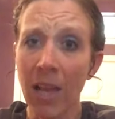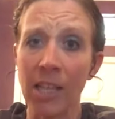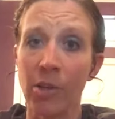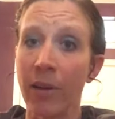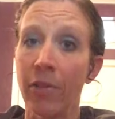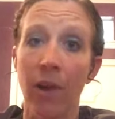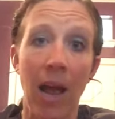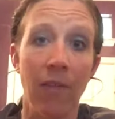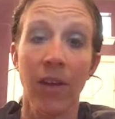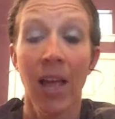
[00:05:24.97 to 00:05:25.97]
So either
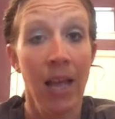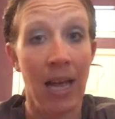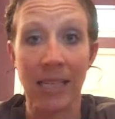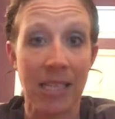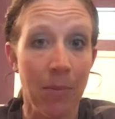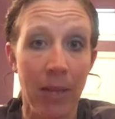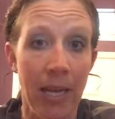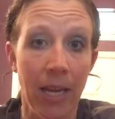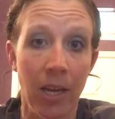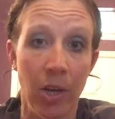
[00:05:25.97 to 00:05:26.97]
have a
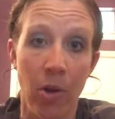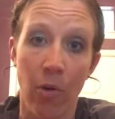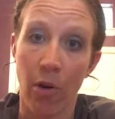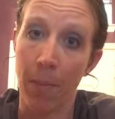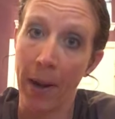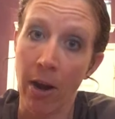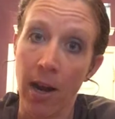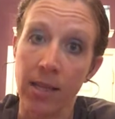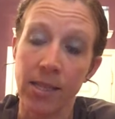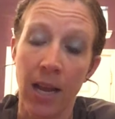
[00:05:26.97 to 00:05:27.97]
sibling, you know, or a
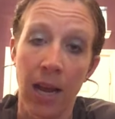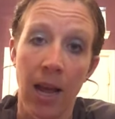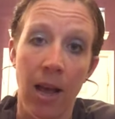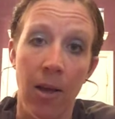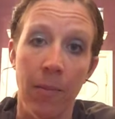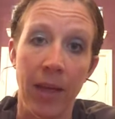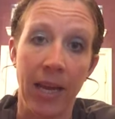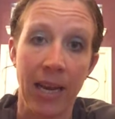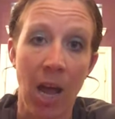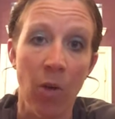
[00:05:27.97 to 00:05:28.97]
parent that
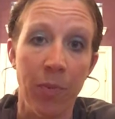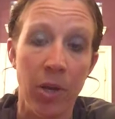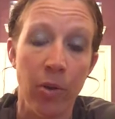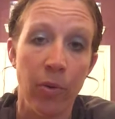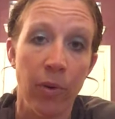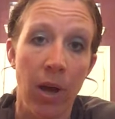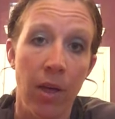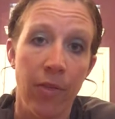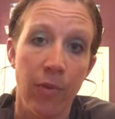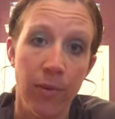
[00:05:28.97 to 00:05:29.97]
can help you
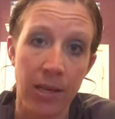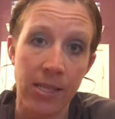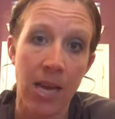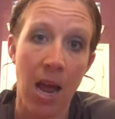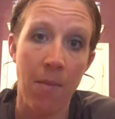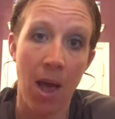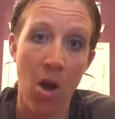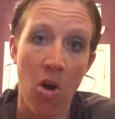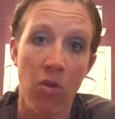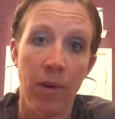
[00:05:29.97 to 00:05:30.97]
through this time at
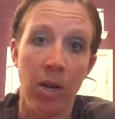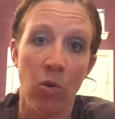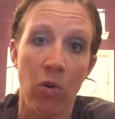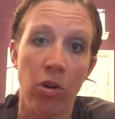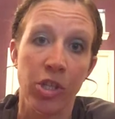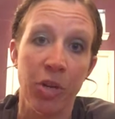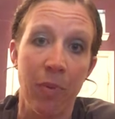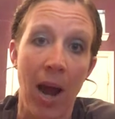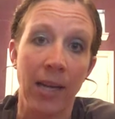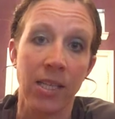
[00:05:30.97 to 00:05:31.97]
home in order to
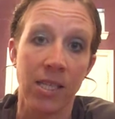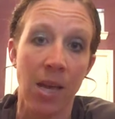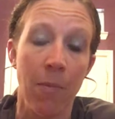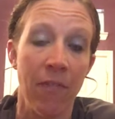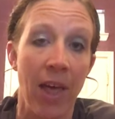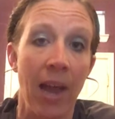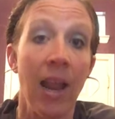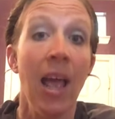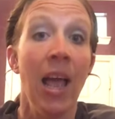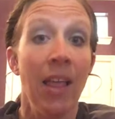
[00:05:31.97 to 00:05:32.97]
practice some of that.
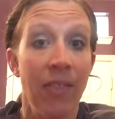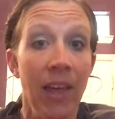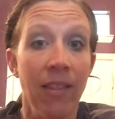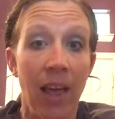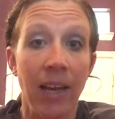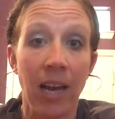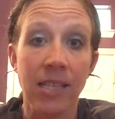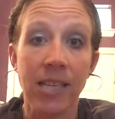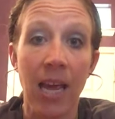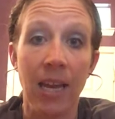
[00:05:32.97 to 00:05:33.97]
Then, like I
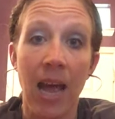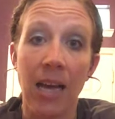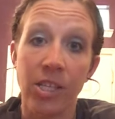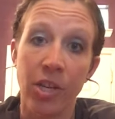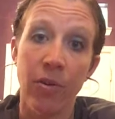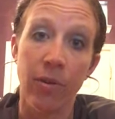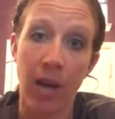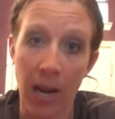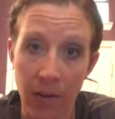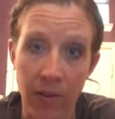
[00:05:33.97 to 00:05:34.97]
said, as you
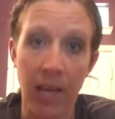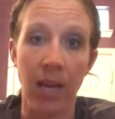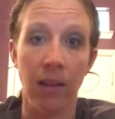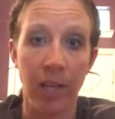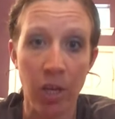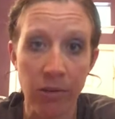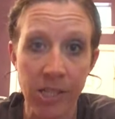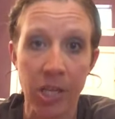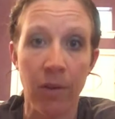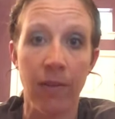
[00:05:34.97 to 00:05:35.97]
kind of get used
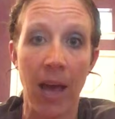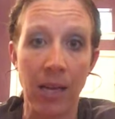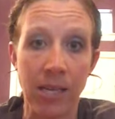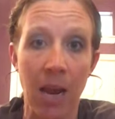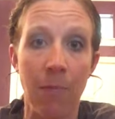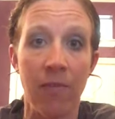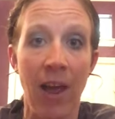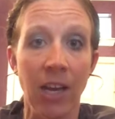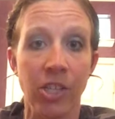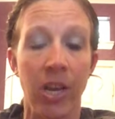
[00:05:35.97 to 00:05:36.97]
to that type of
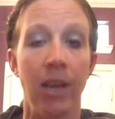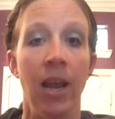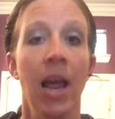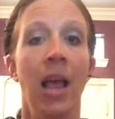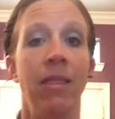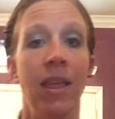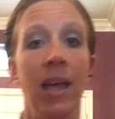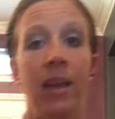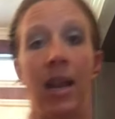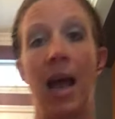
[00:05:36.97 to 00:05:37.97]
action,
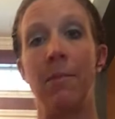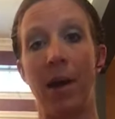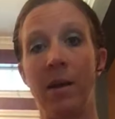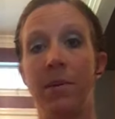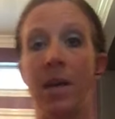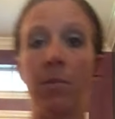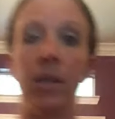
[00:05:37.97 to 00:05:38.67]
then I might be able